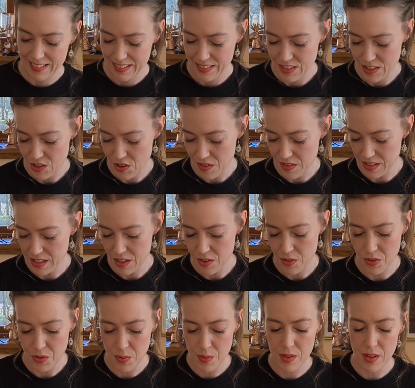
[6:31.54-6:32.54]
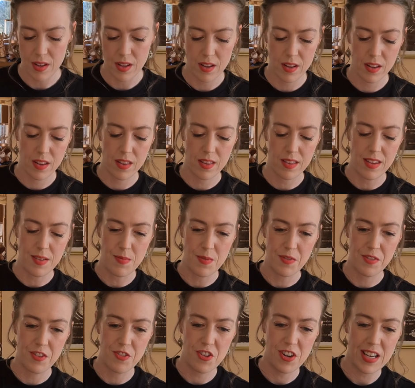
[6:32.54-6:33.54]
Which obviously goes with the steam of
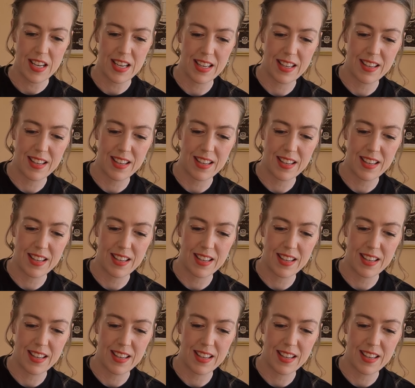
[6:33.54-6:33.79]
the drink.